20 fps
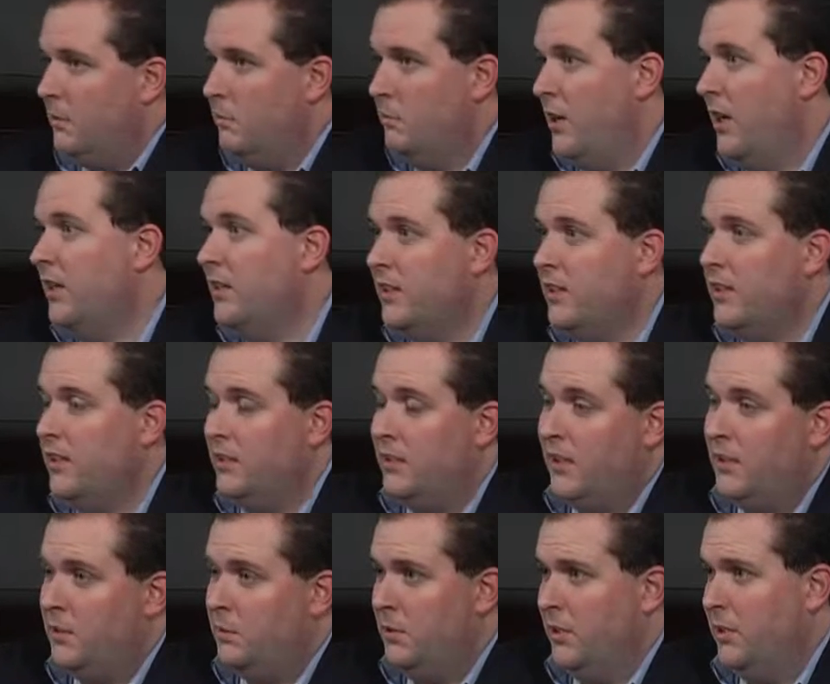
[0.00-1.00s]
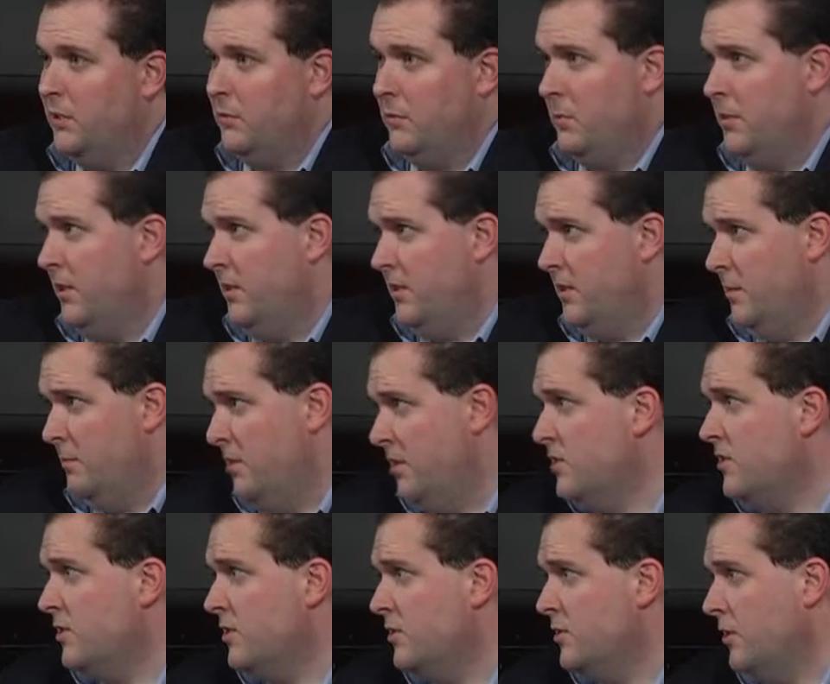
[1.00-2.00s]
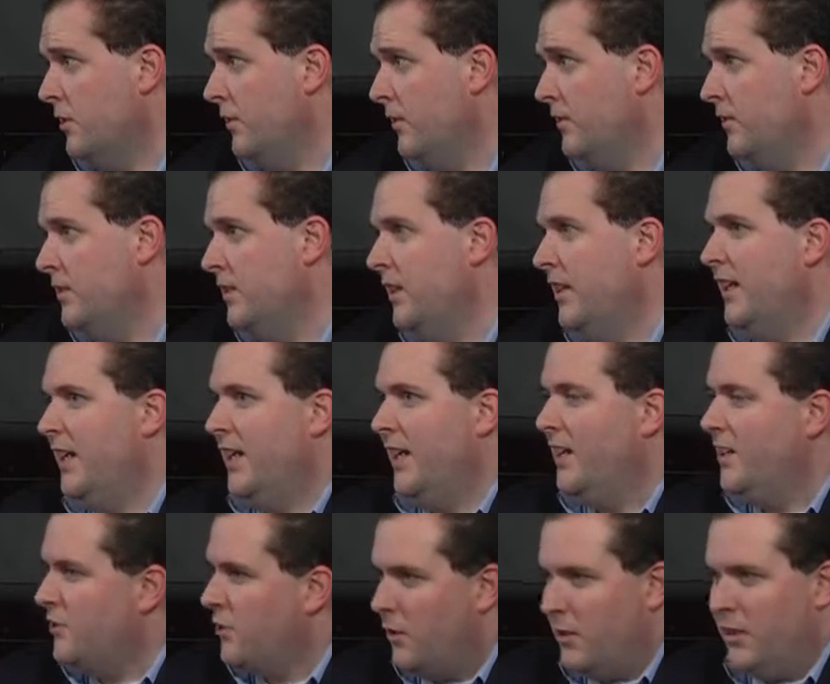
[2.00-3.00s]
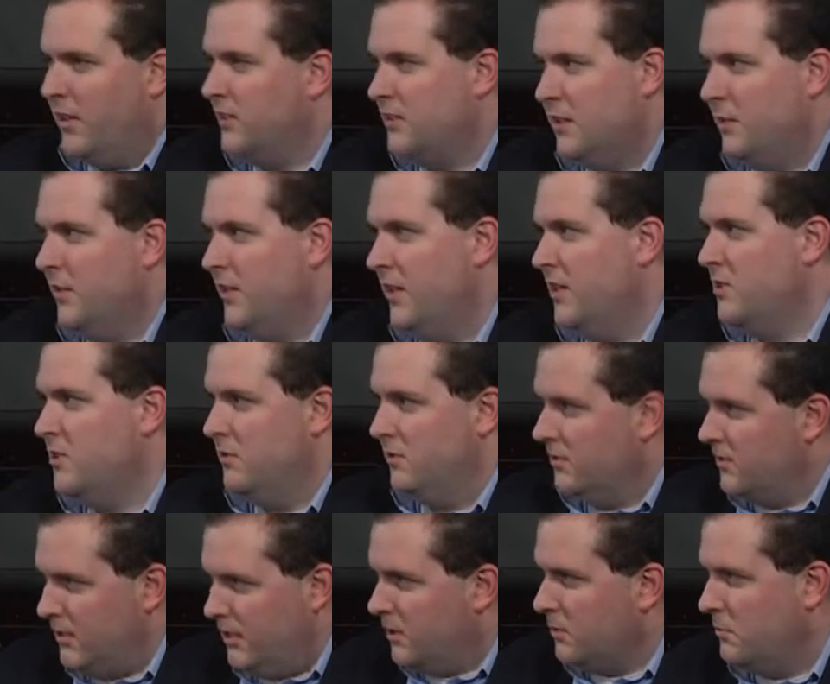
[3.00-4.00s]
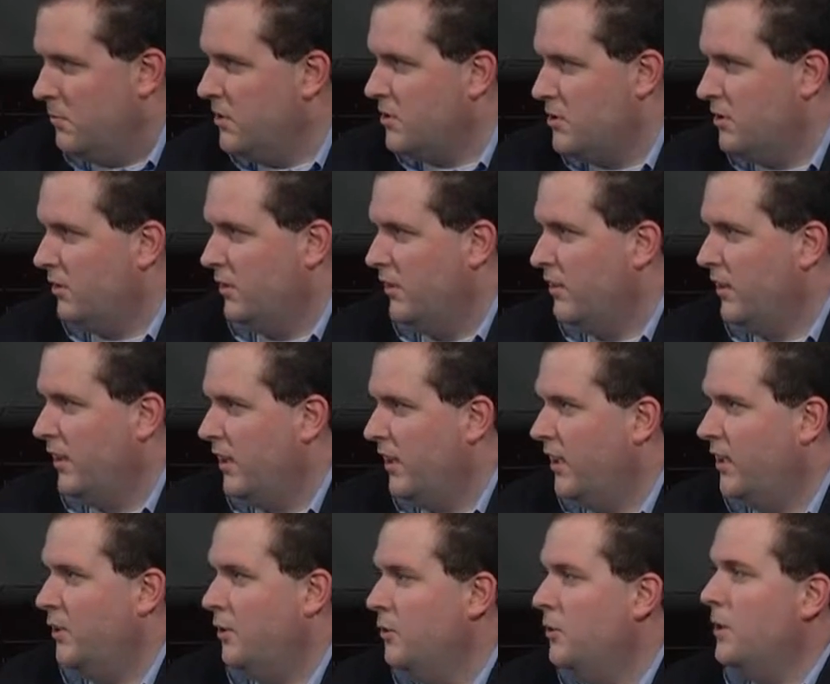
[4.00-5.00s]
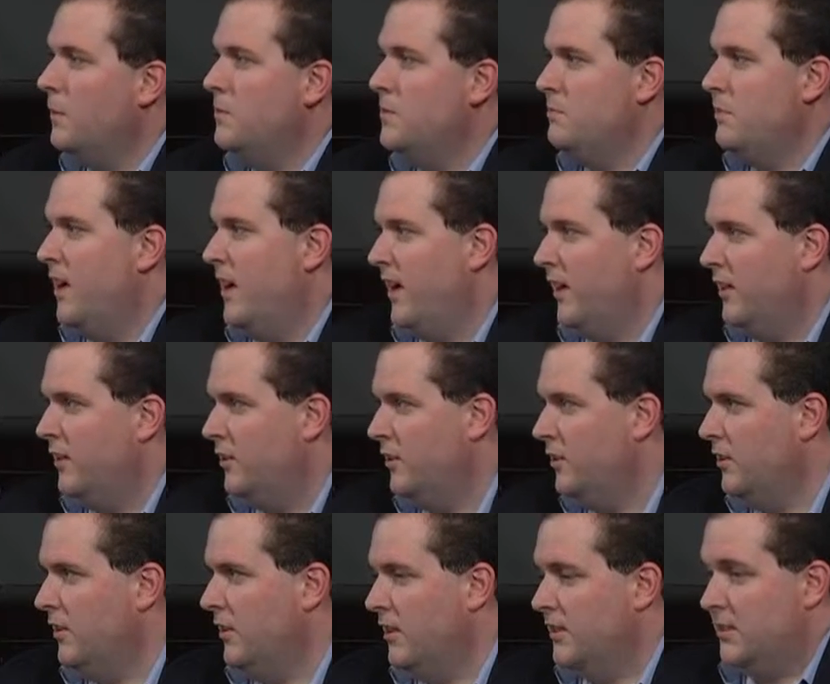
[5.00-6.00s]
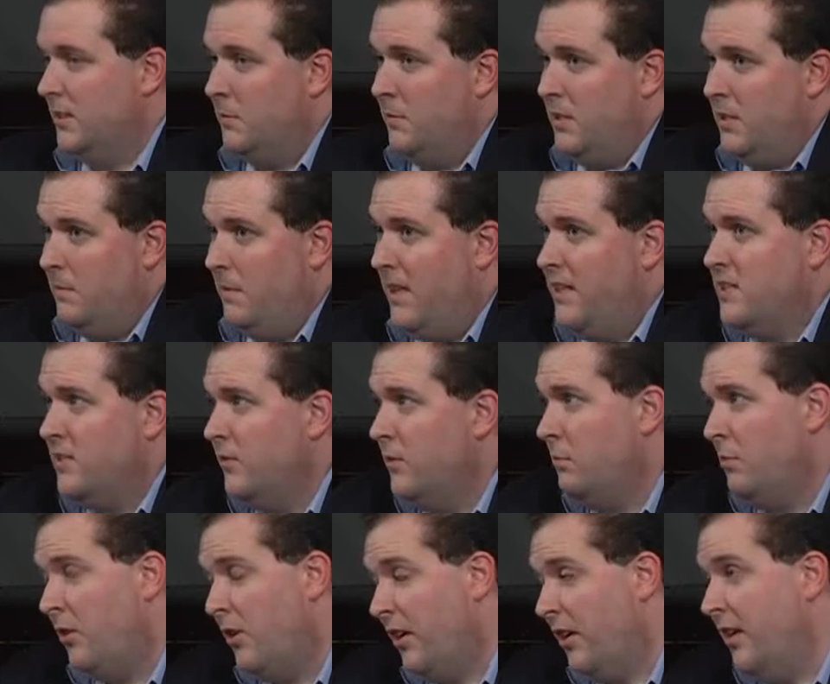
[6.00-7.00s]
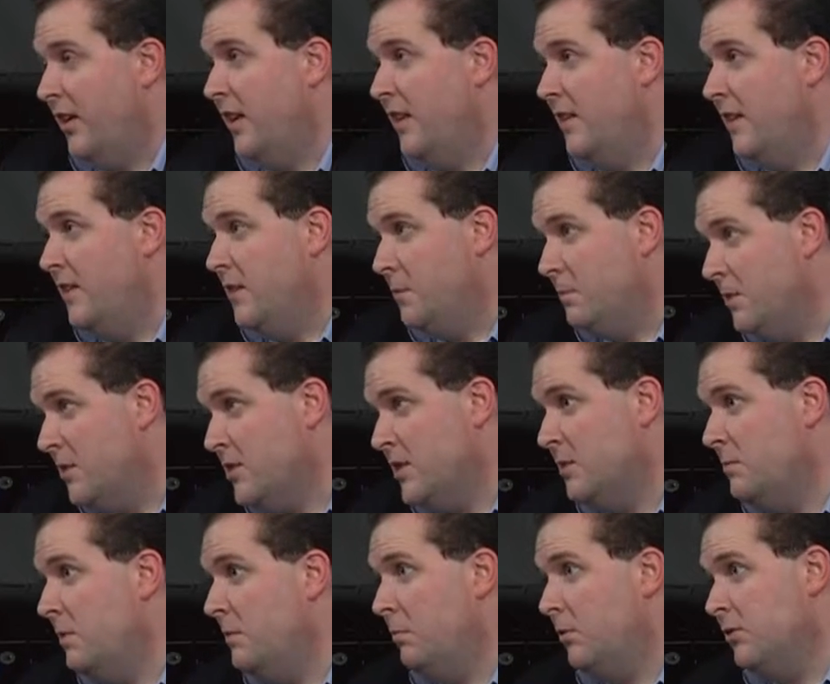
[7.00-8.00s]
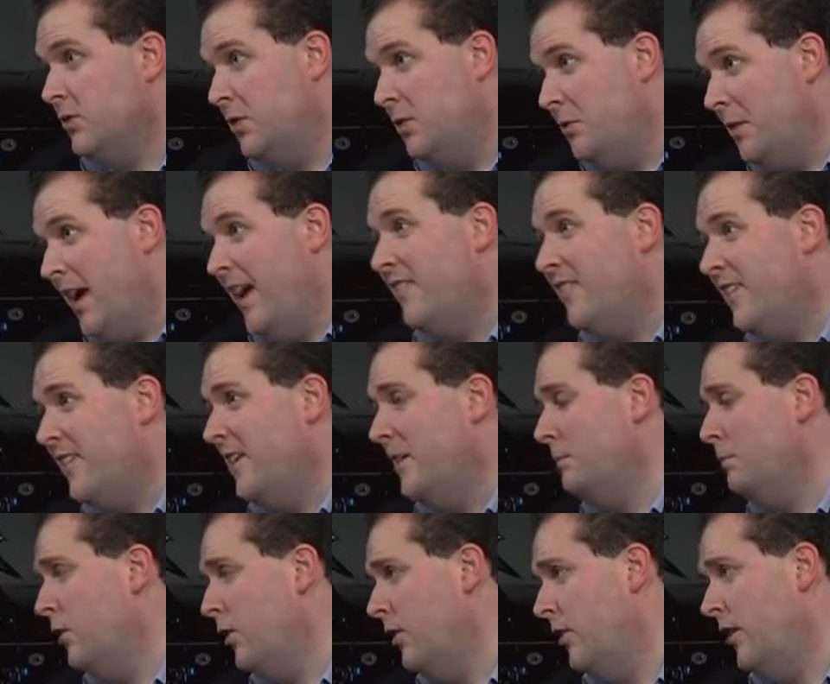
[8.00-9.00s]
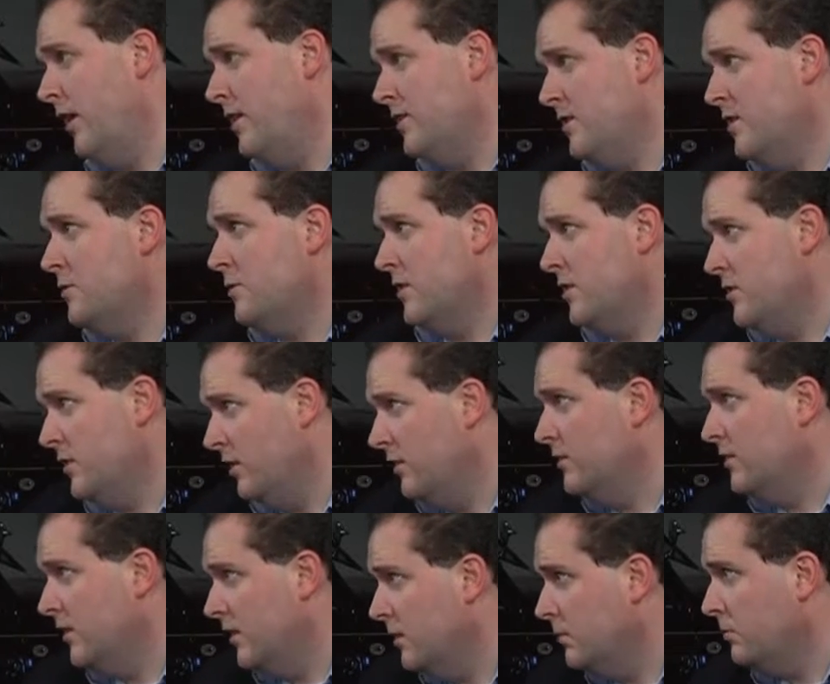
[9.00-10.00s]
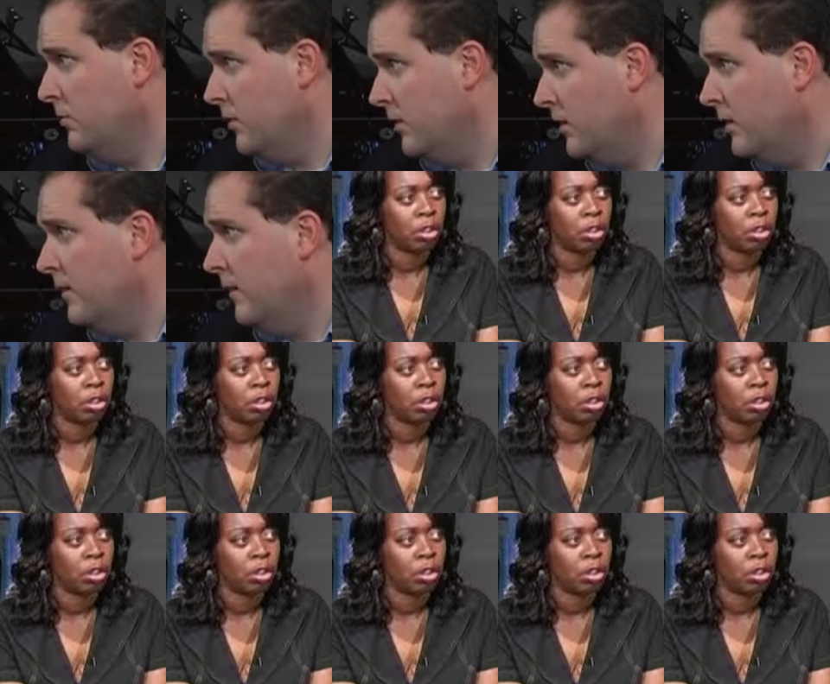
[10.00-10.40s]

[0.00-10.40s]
Bradley and Dr. Bentley were appealing to the business conservatives, and turnout's going to be the issue. In 6 weeks, you're looking at who comes back. It's going to be the base of the party, and they're business people, so you have to think Byrne has this race to lose at this point.